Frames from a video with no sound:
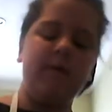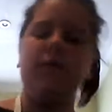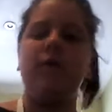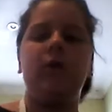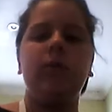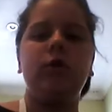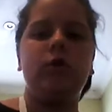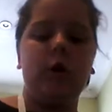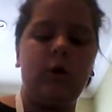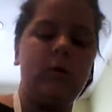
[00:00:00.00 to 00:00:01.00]
you really want
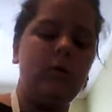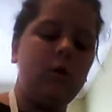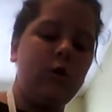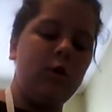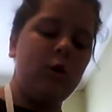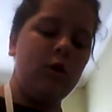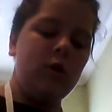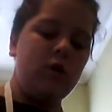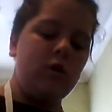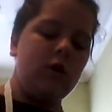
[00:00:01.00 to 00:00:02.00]
to.
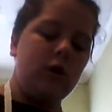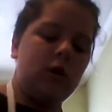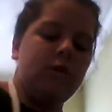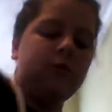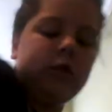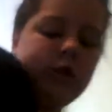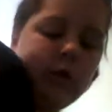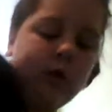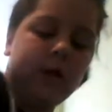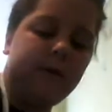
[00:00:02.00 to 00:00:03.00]
I'm just
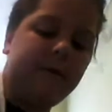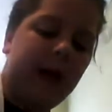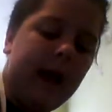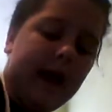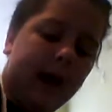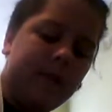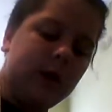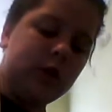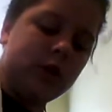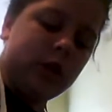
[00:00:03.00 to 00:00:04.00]
going to flatten out my
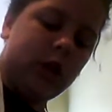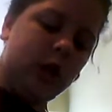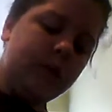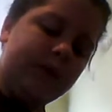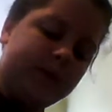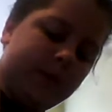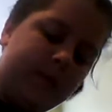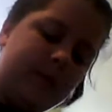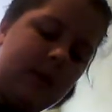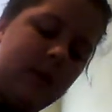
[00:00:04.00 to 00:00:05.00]
cookie dough
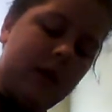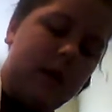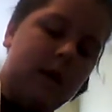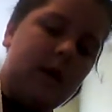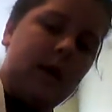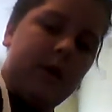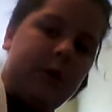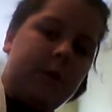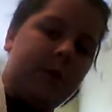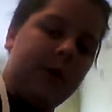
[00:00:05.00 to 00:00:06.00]
a
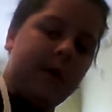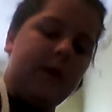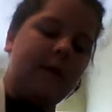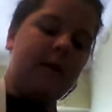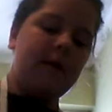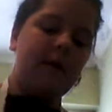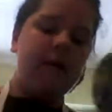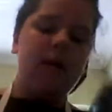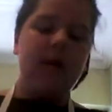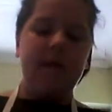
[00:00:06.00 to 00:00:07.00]
little bit,
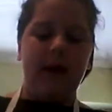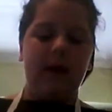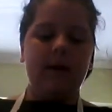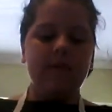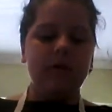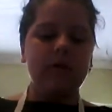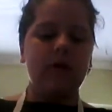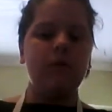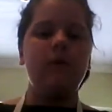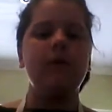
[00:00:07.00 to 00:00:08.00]
and then I'm just going
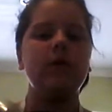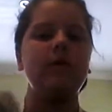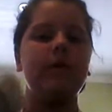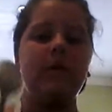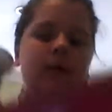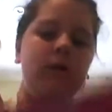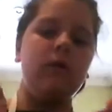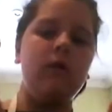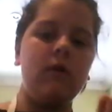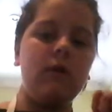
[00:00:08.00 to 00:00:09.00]
to, with my spoon,
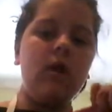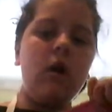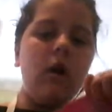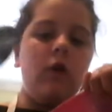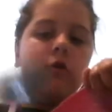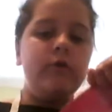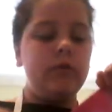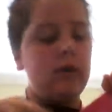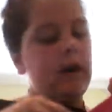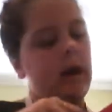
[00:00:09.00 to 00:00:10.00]

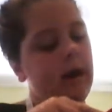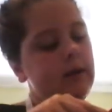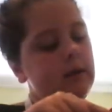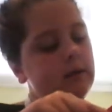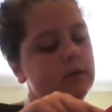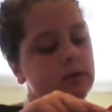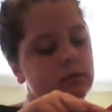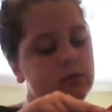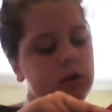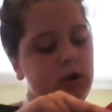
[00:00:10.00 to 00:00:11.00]
draw a line. So I'm
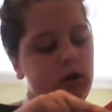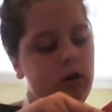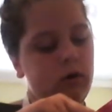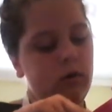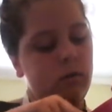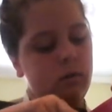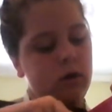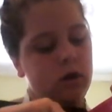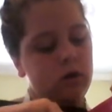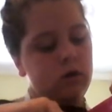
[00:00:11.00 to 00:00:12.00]
just going to go 1,